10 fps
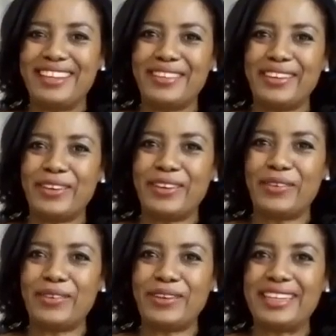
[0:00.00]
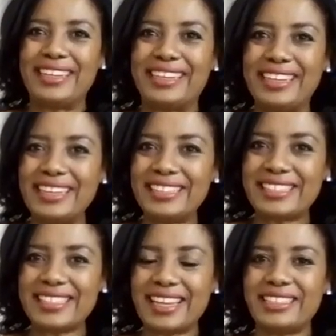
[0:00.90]
you know,
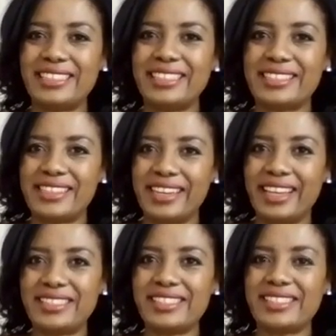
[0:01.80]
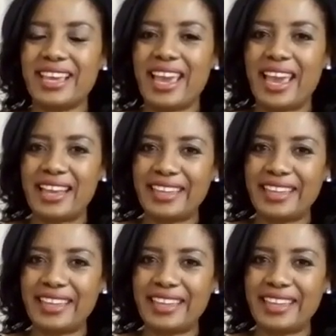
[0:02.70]
researching trends and